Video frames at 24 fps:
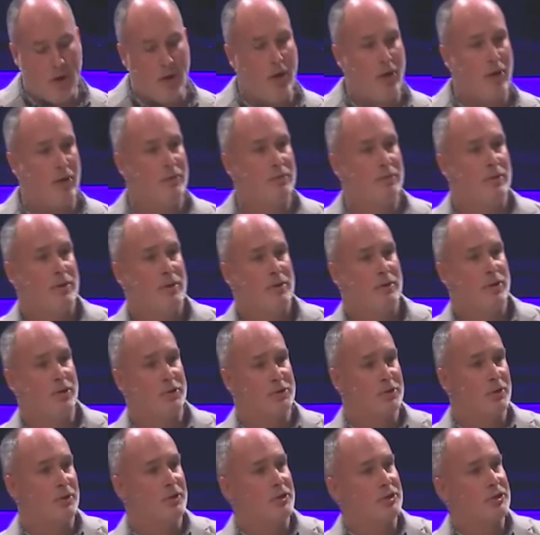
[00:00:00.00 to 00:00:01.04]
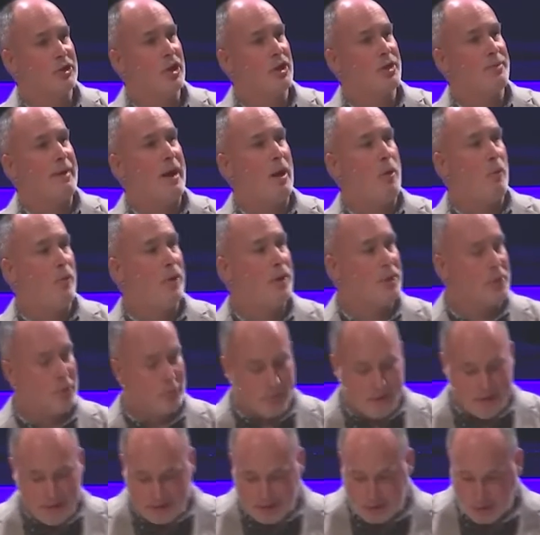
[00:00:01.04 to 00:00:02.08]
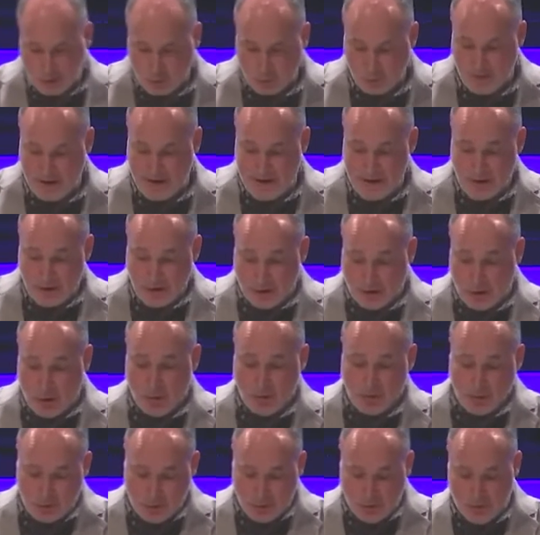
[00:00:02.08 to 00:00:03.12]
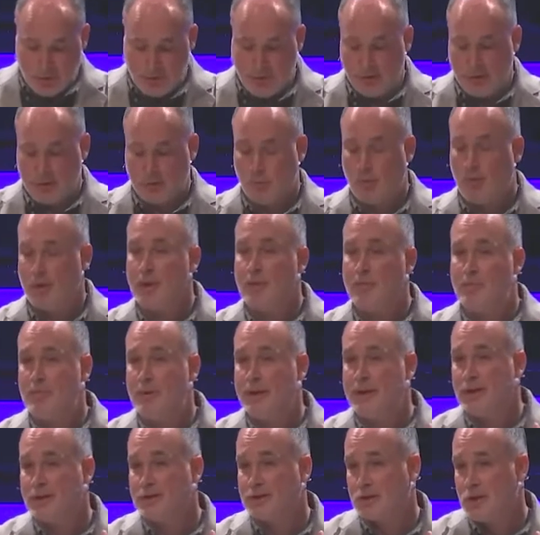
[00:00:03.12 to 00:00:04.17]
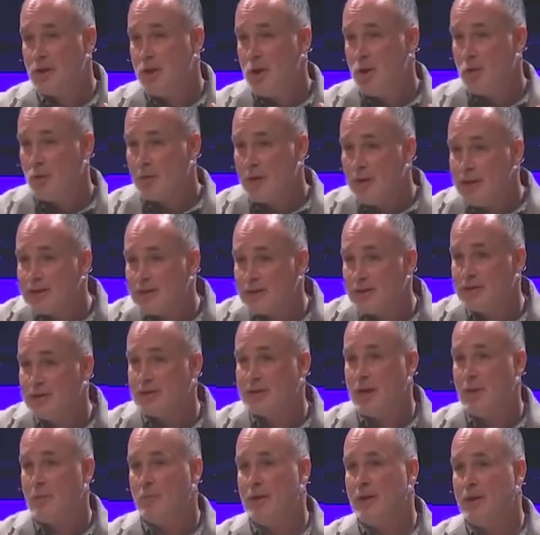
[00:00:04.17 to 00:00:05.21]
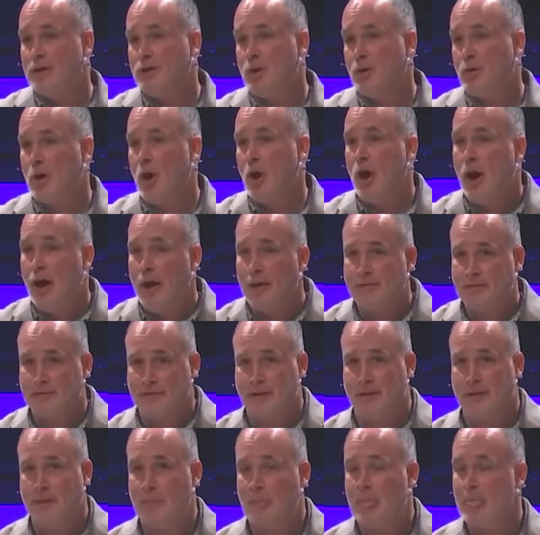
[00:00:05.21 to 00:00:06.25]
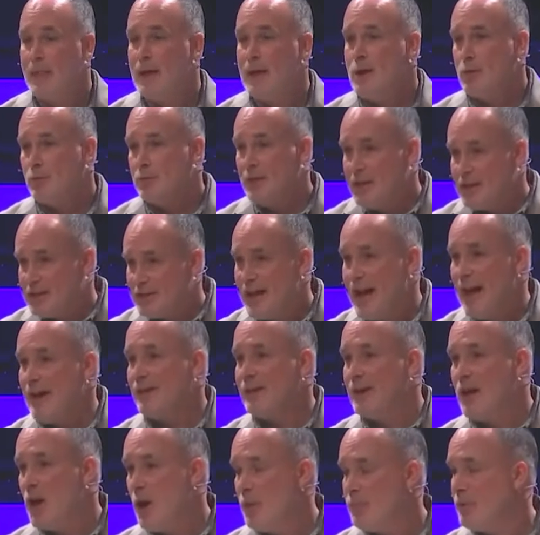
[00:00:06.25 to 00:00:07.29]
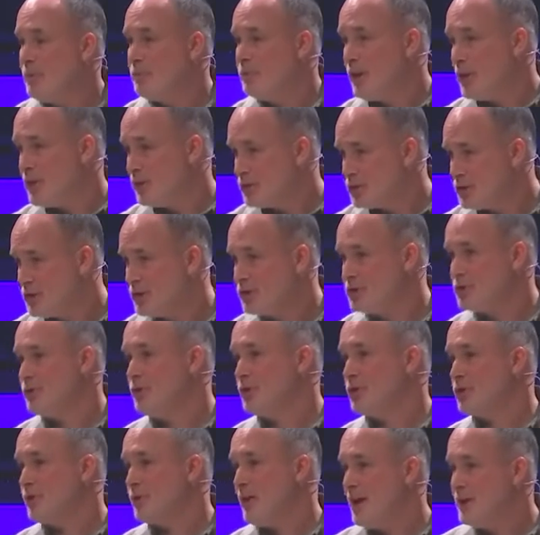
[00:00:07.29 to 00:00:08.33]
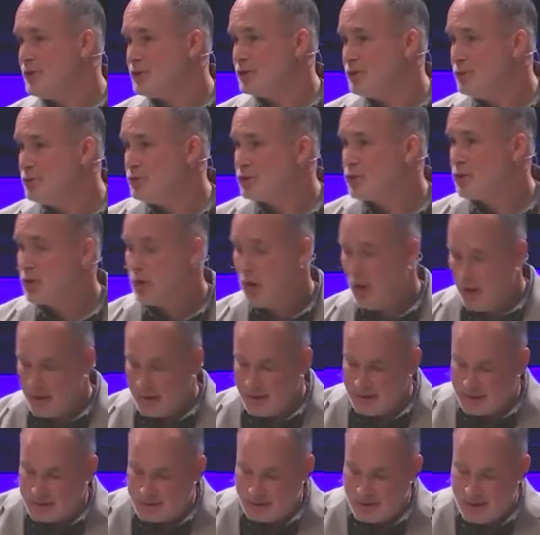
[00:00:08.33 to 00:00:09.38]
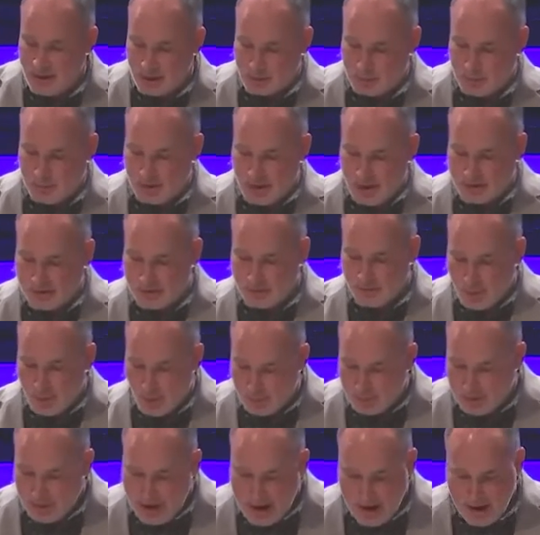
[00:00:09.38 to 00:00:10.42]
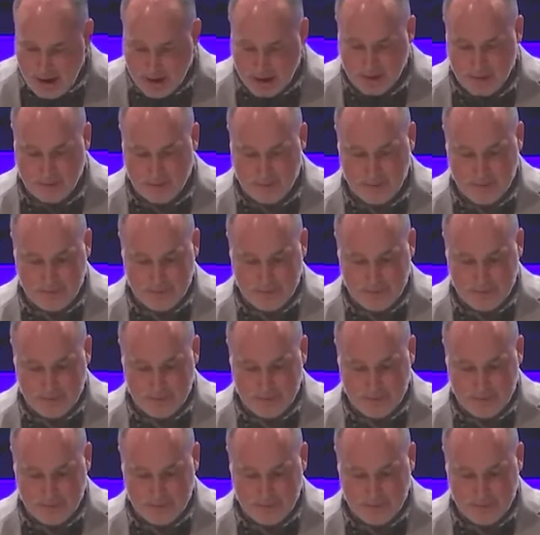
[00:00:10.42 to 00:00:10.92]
Paul goes on to talk about one of the reasons we don't do this, one of the biggest reasons that we don't often reach out and help a brother or sister in Christ who's caught in sin is because of our pride.